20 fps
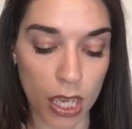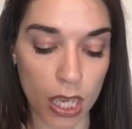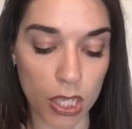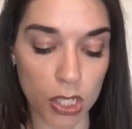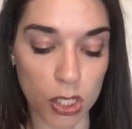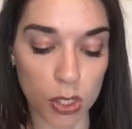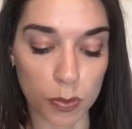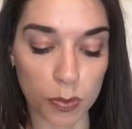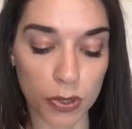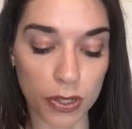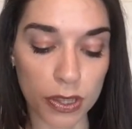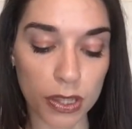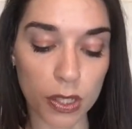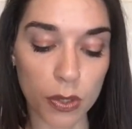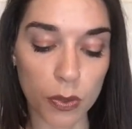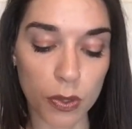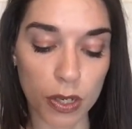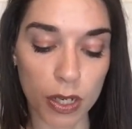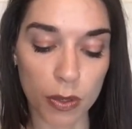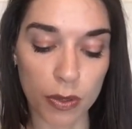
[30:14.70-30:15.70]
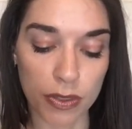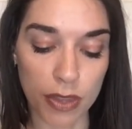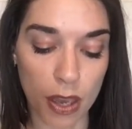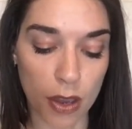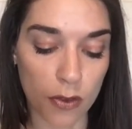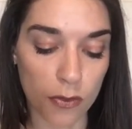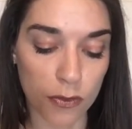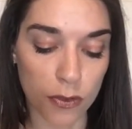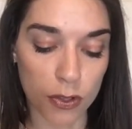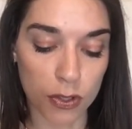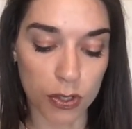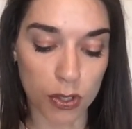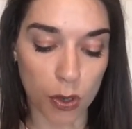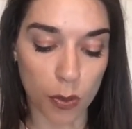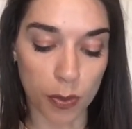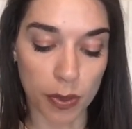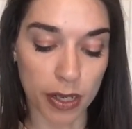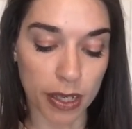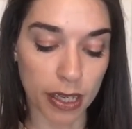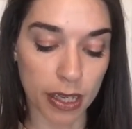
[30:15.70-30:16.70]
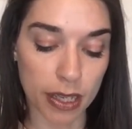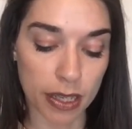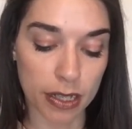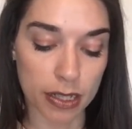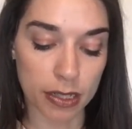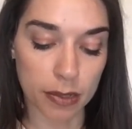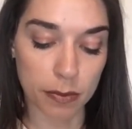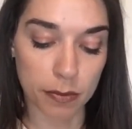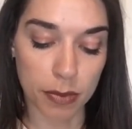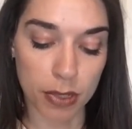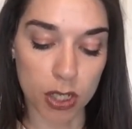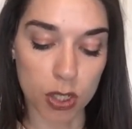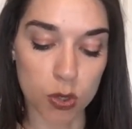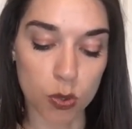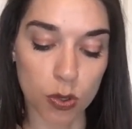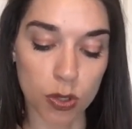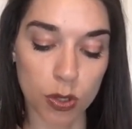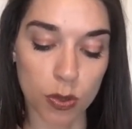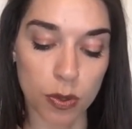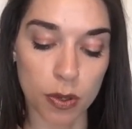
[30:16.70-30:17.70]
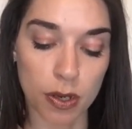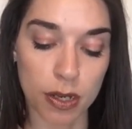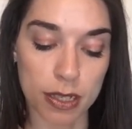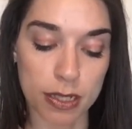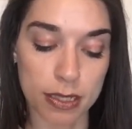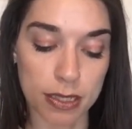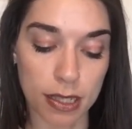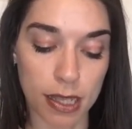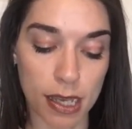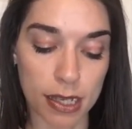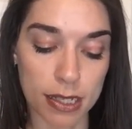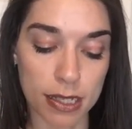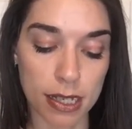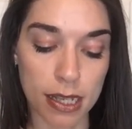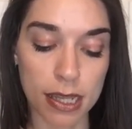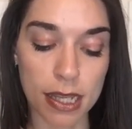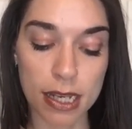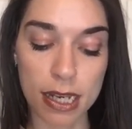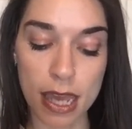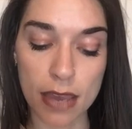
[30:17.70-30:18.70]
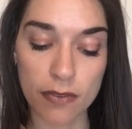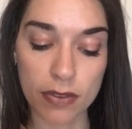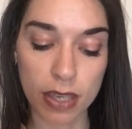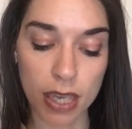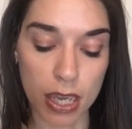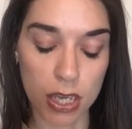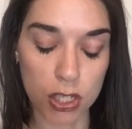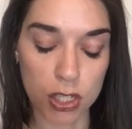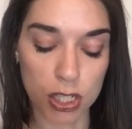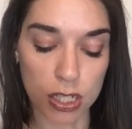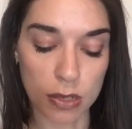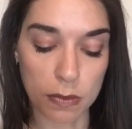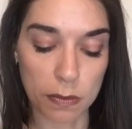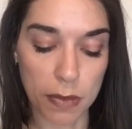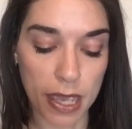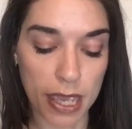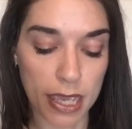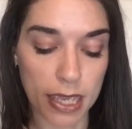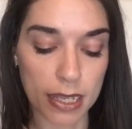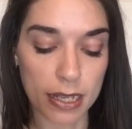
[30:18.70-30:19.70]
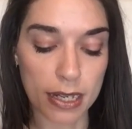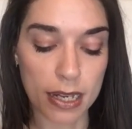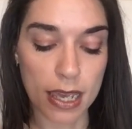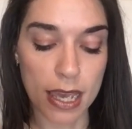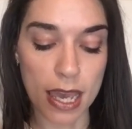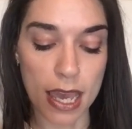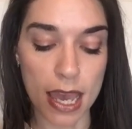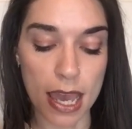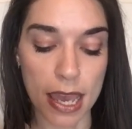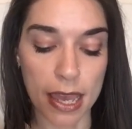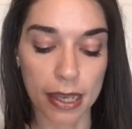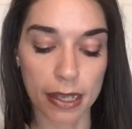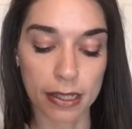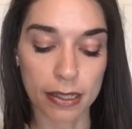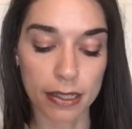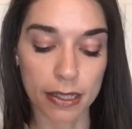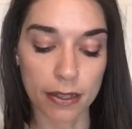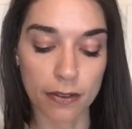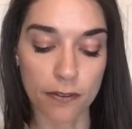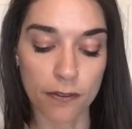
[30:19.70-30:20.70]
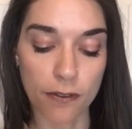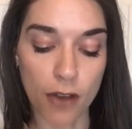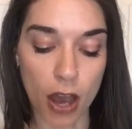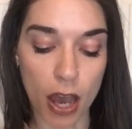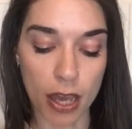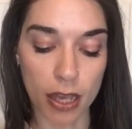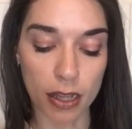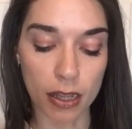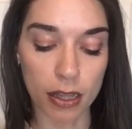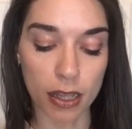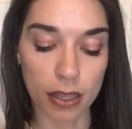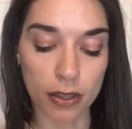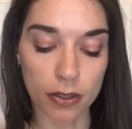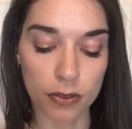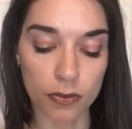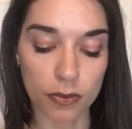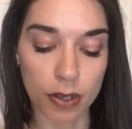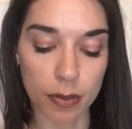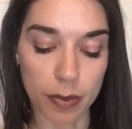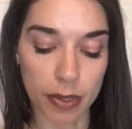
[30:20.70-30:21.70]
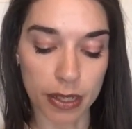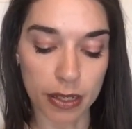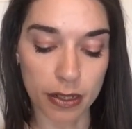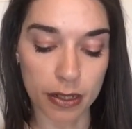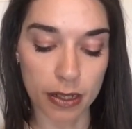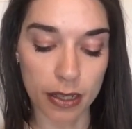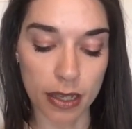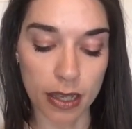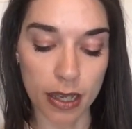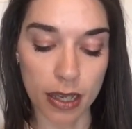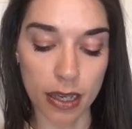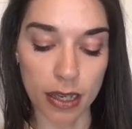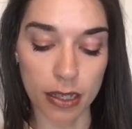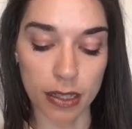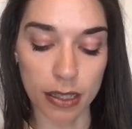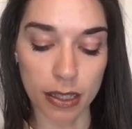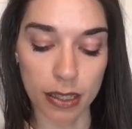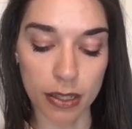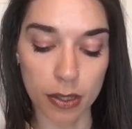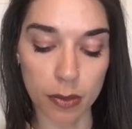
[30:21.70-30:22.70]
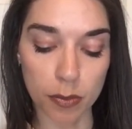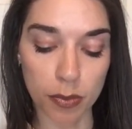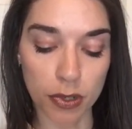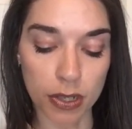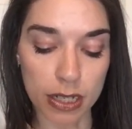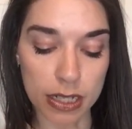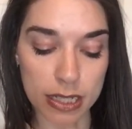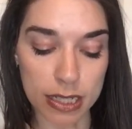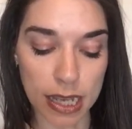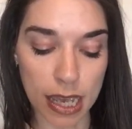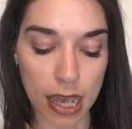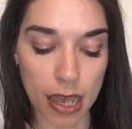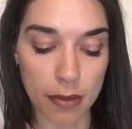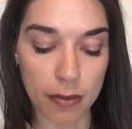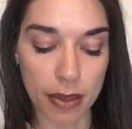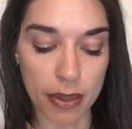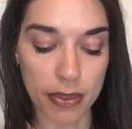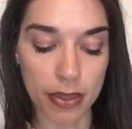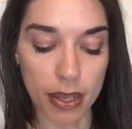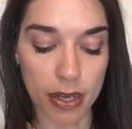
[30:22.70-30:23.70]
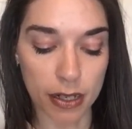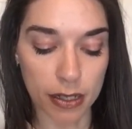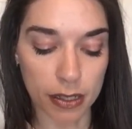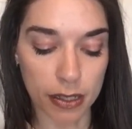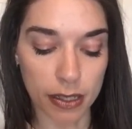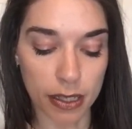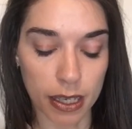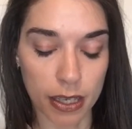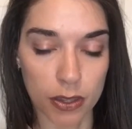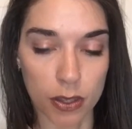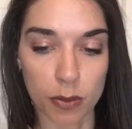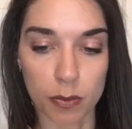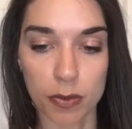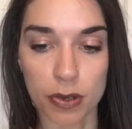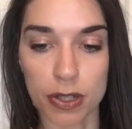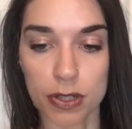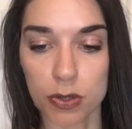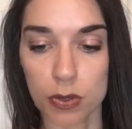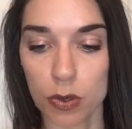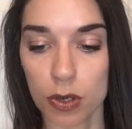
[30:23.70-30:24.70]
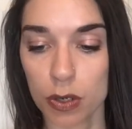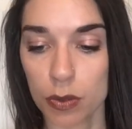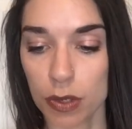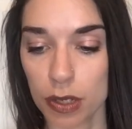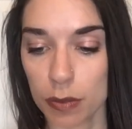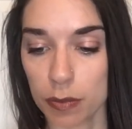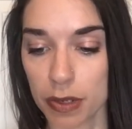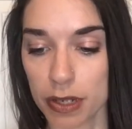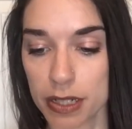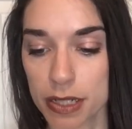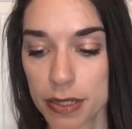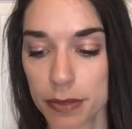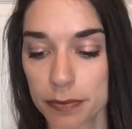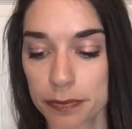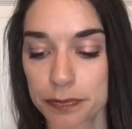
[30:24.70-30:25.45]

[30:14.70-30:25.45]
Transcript: To print the query without first opening it, be sure the query is selected in the navigation pane and click File on the ribbon, click the Print tab, and then click either Print or Quick Print.